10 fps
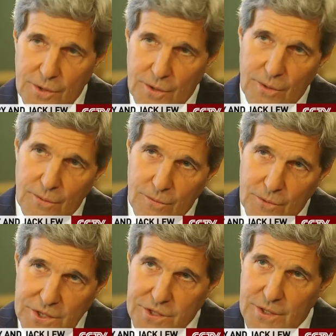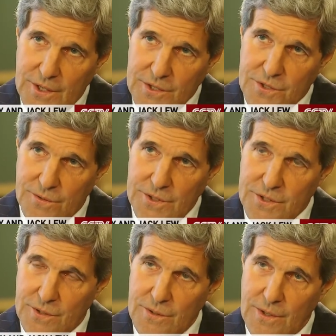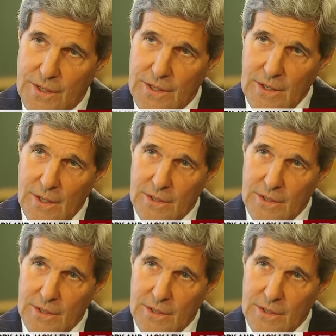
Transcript: to recent history certainly,